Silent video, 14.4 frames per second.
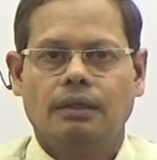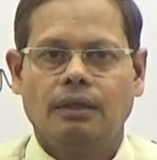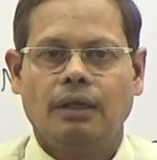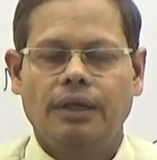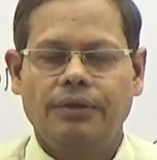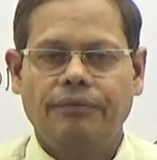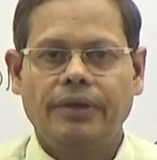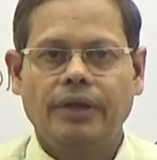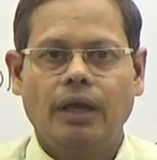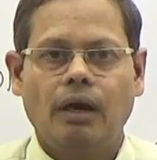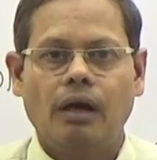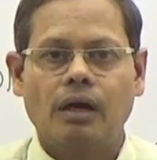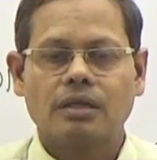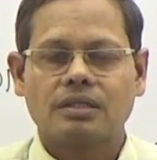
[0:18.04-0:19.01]
levy
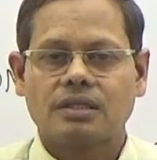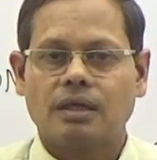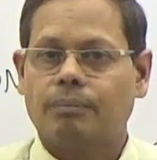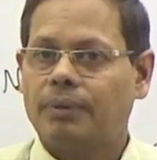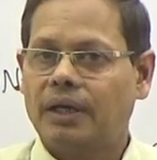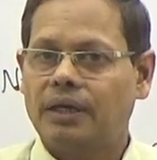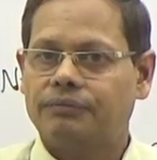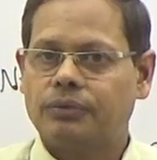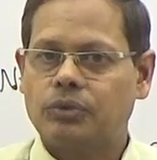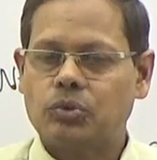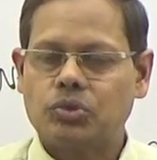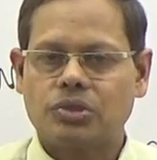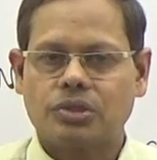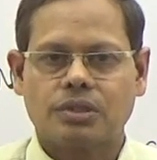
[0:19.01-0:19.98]
on supply of
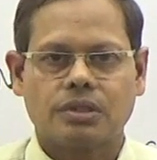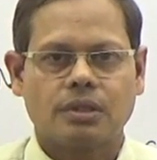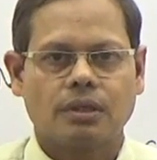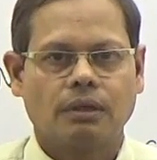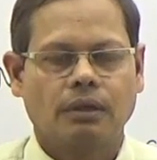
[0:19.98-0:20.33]
goods